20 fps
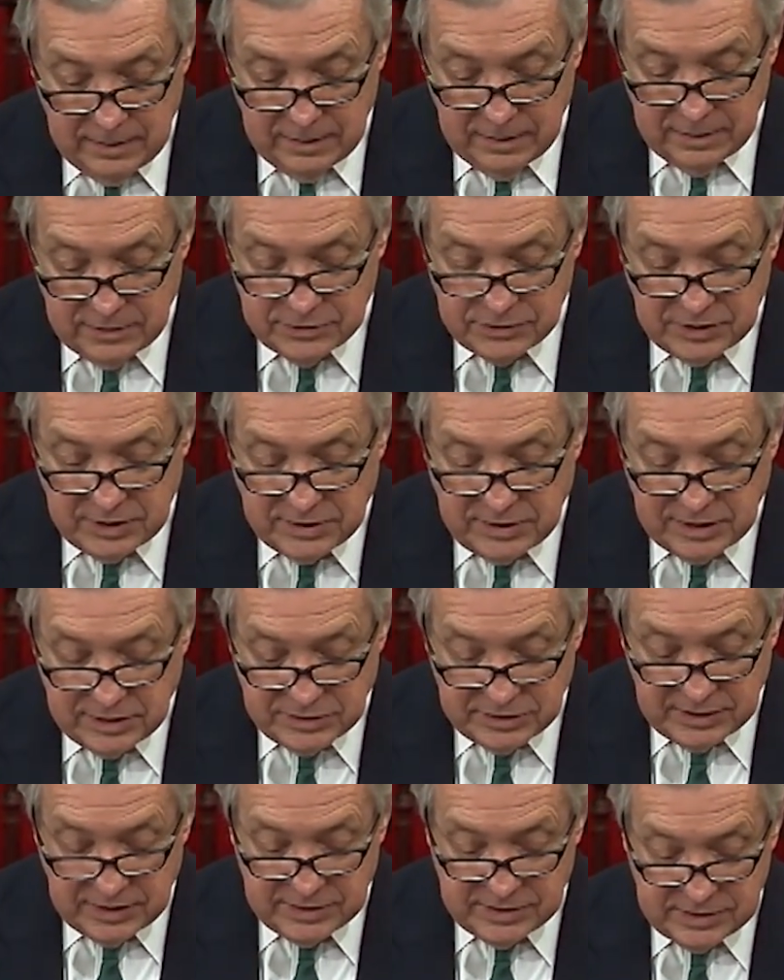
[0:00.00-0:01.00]
The
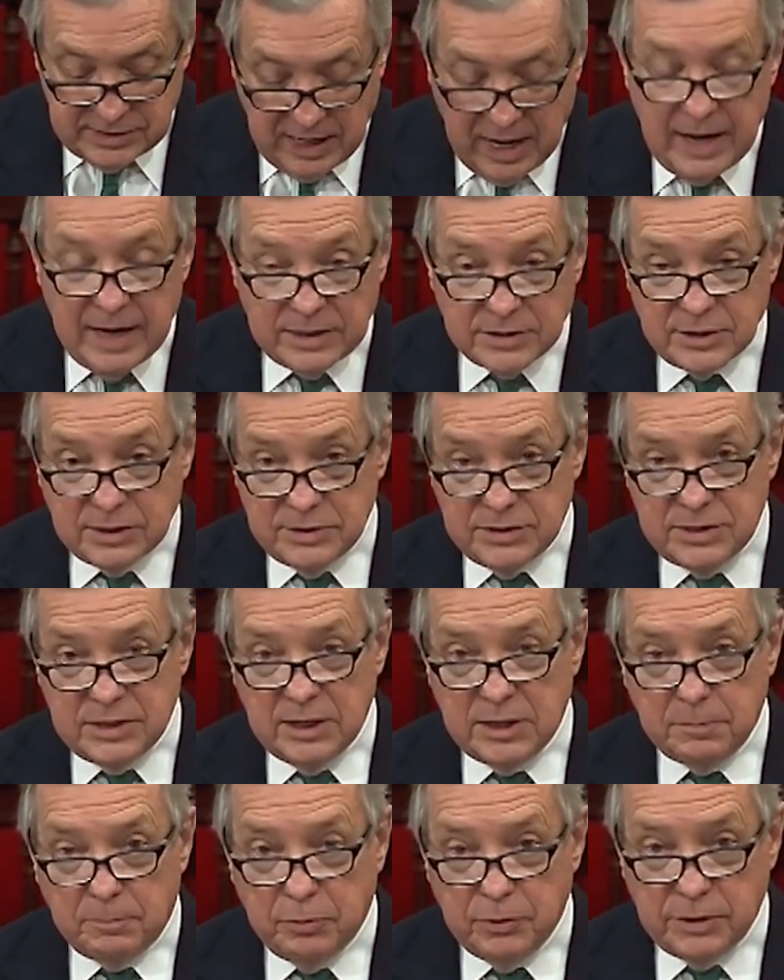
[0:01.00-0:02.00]
statistics, I asked
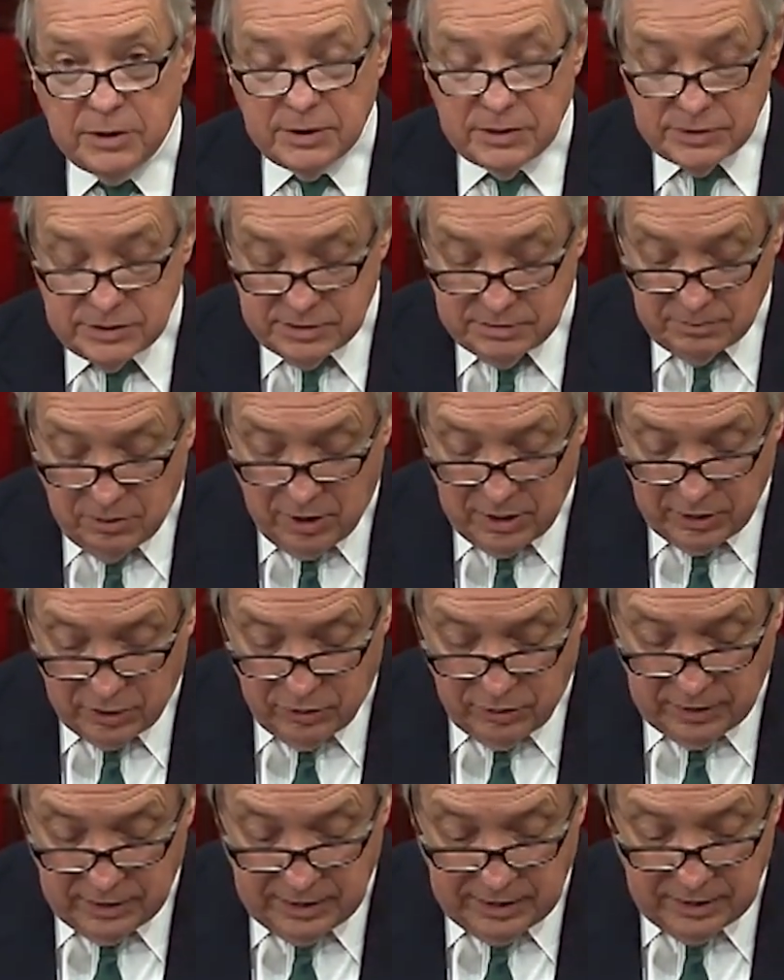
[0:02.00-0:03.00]
consent to put this
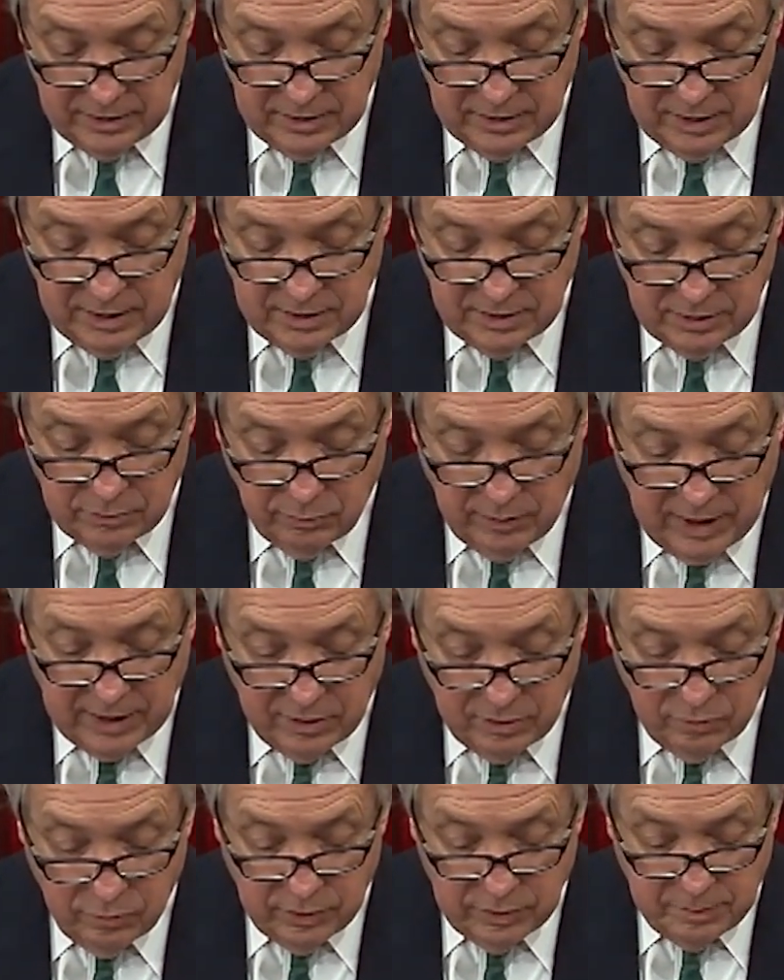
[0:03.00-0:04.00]
article in, in the
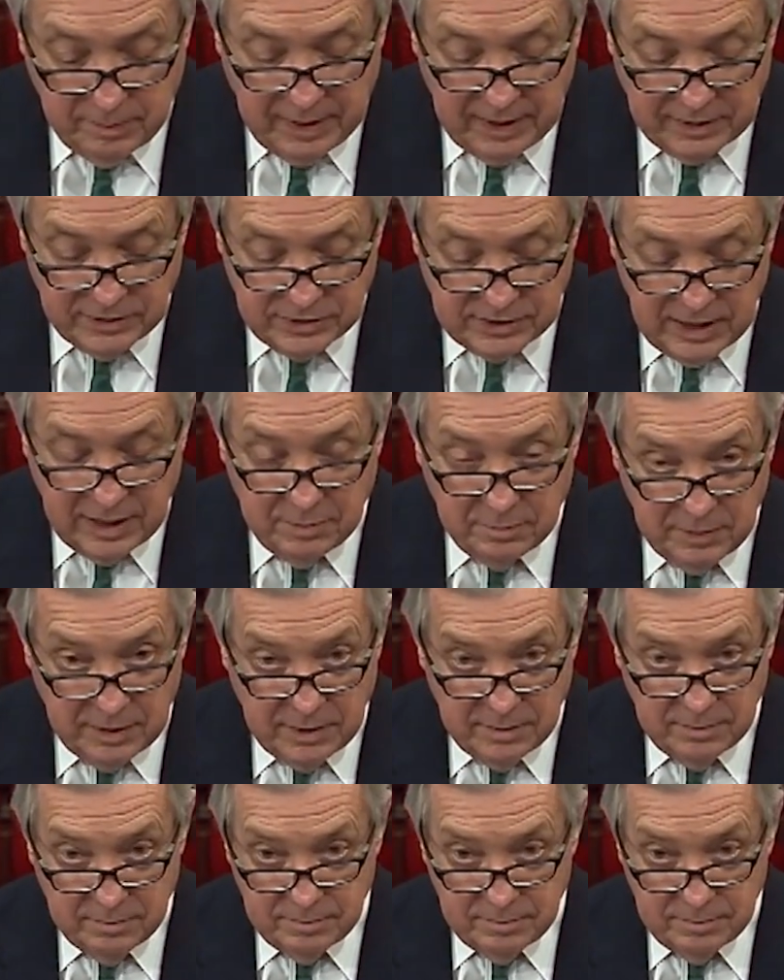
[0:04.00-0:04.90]
record with my statement.